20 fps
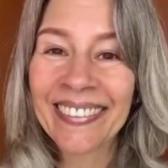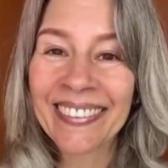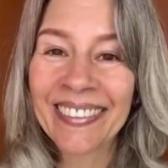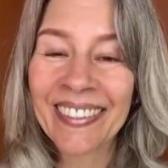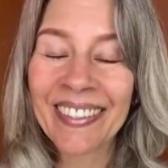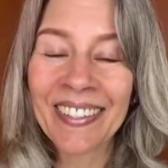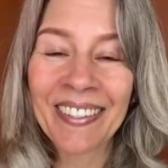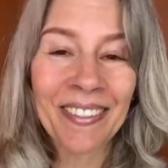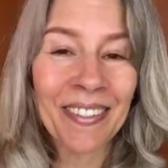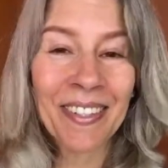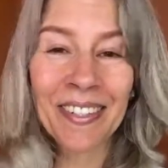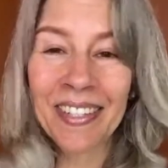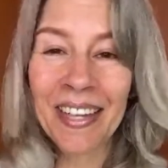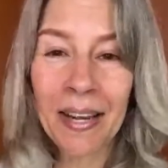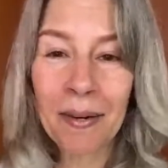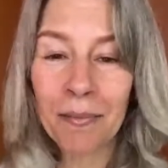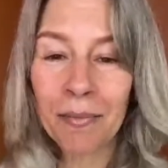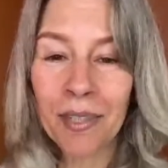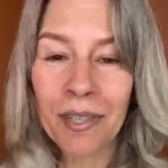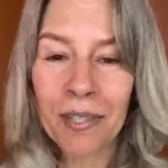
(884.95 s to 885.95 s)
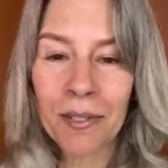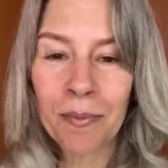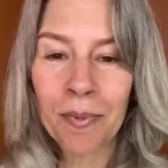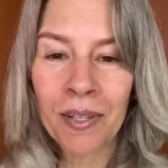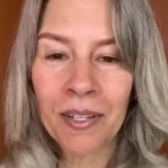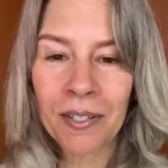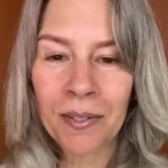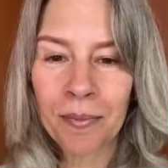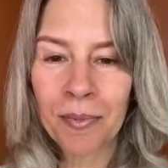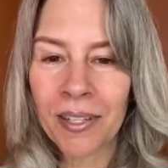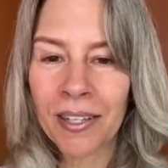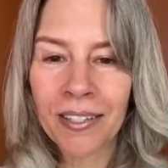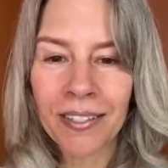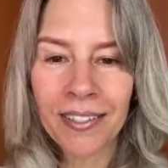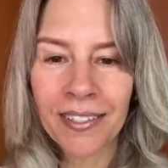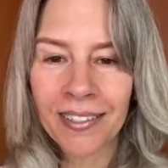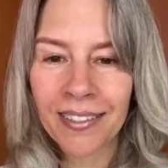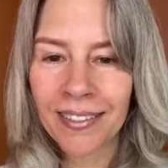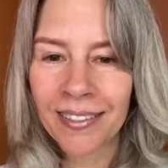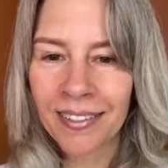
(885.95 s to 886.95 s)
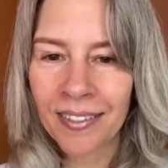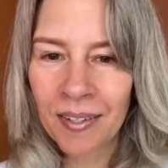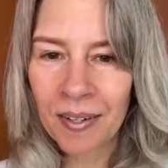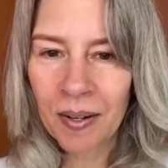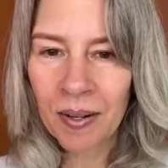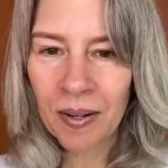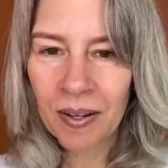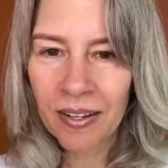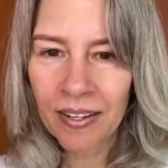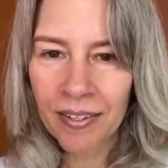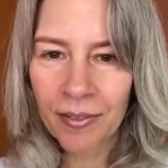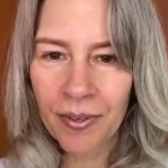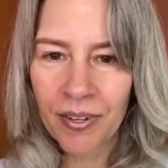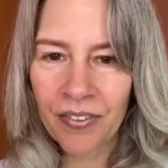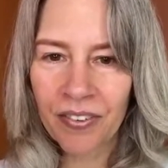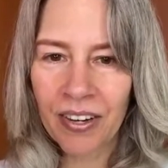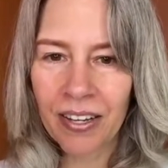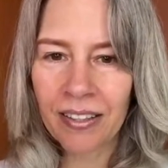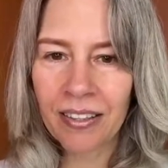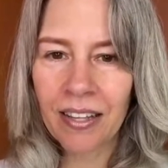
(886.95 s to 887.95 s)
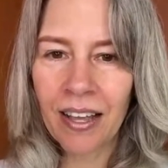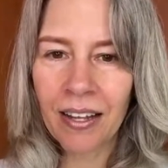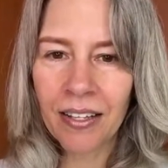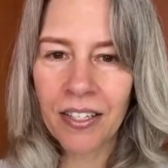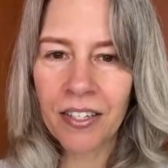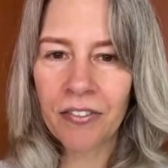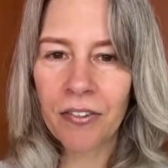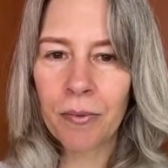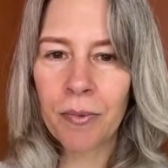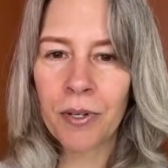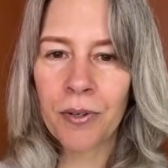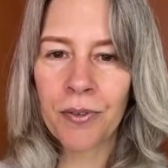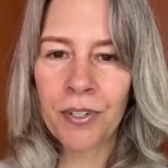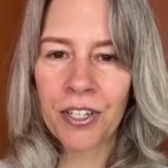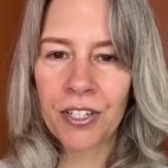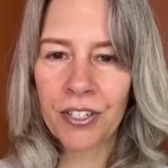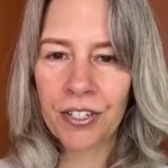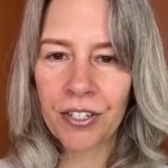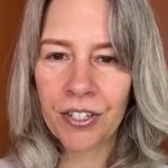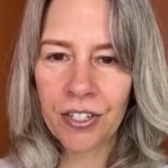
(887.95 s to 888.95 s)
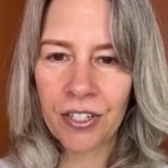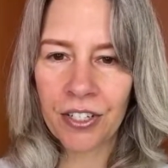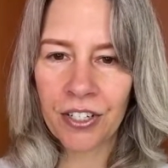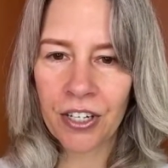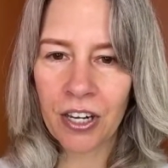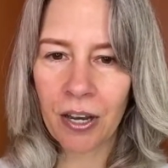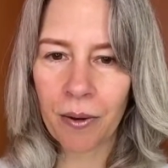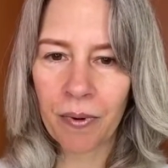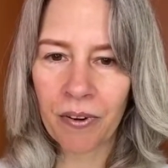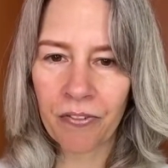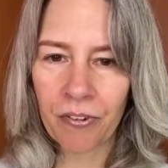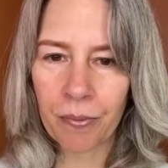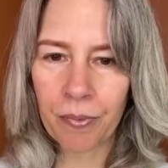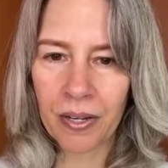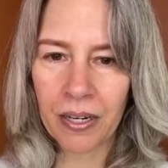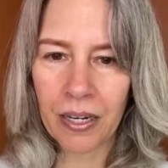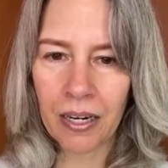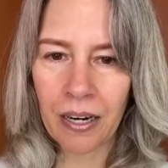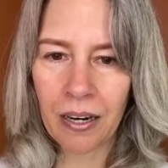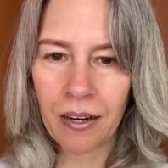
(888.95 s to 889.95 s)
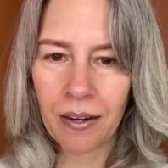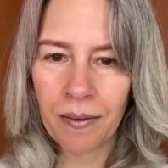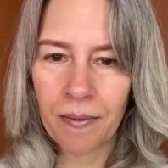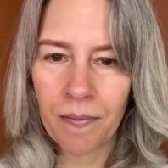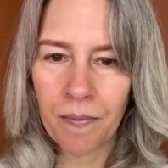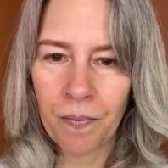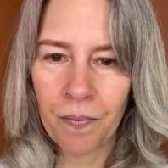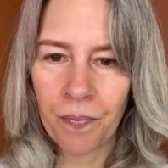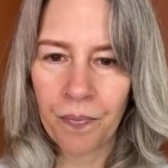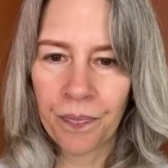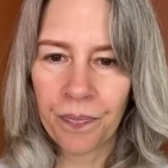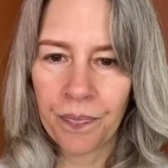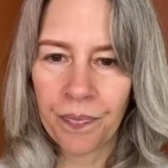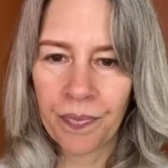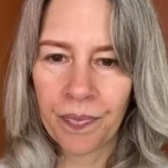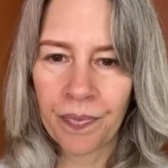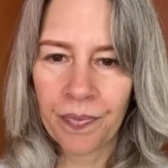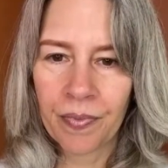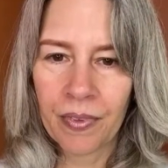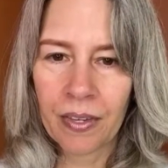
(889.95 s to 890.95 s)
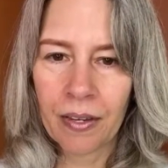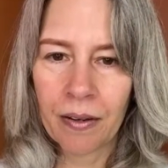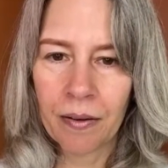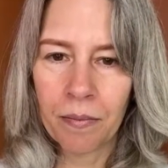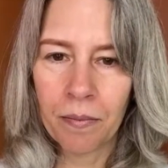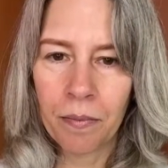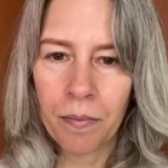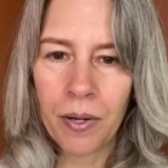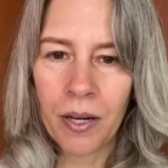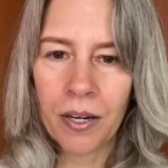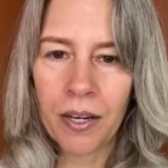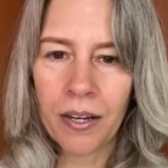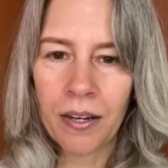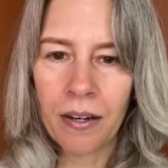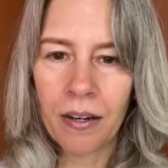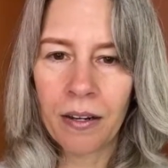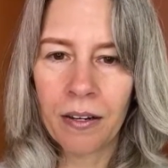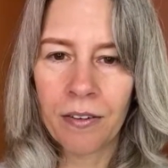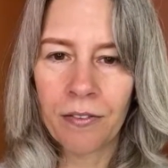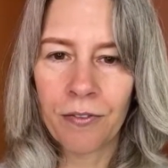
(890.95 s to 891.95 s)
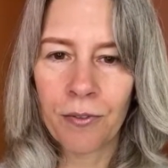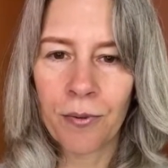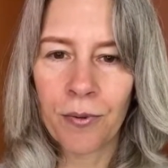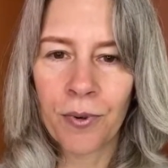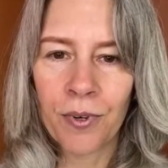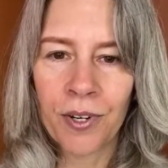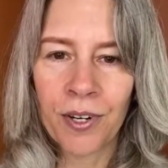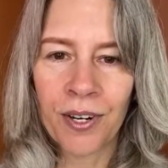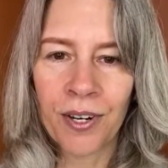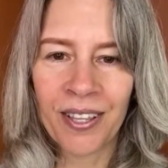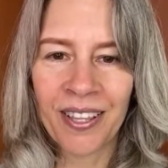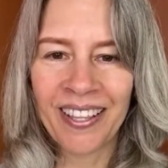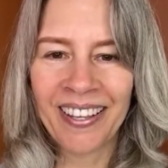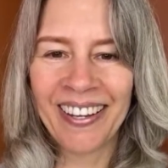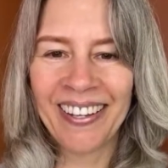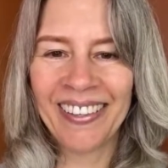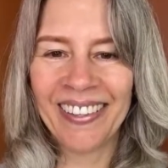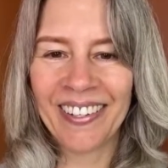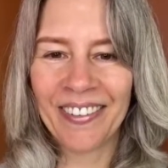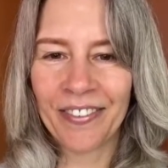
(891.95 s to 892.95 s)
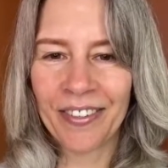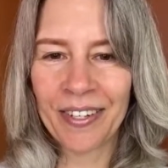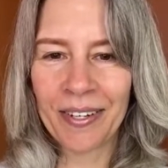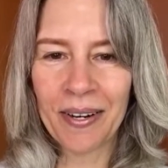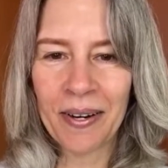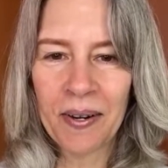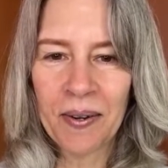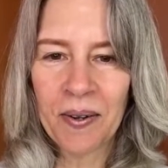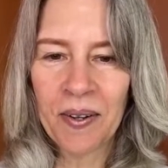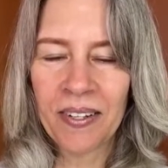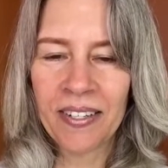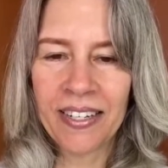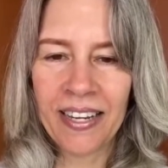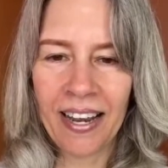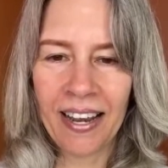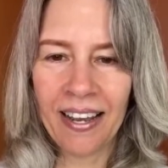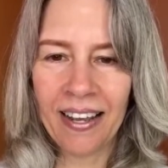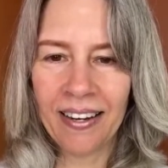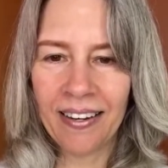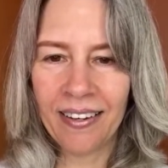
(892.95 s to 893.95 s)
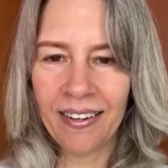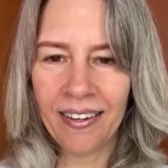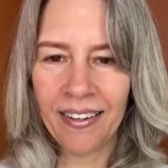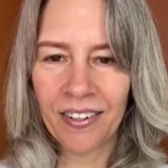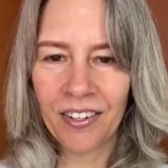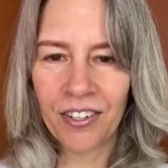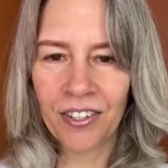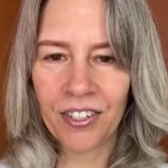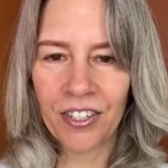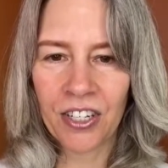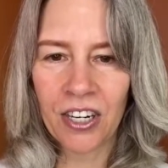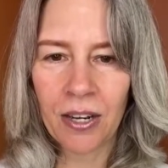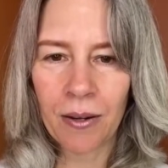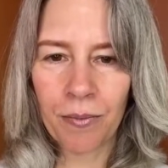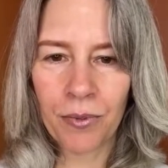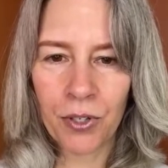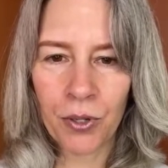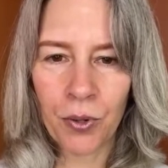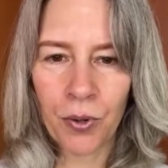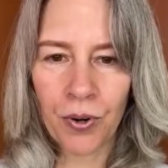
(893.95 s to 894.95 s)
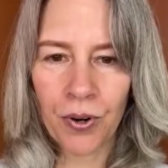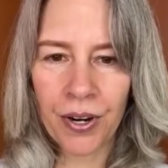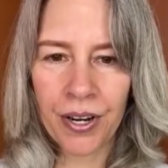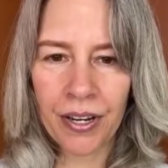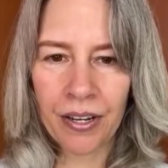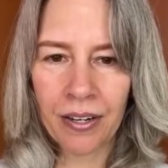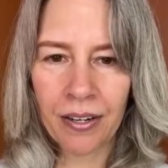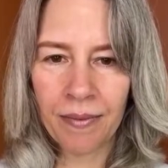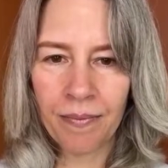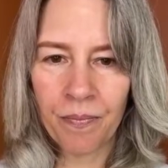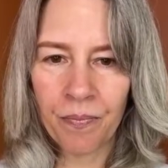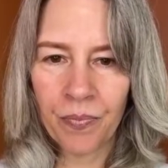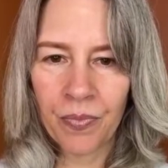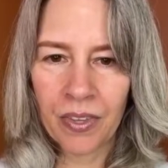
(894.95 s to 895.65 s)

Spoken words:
It's a 10 plus plus plus. We've got lots of emojis. Good job, everybody. Bucket of worth. I love it. 10. Good job, Torian.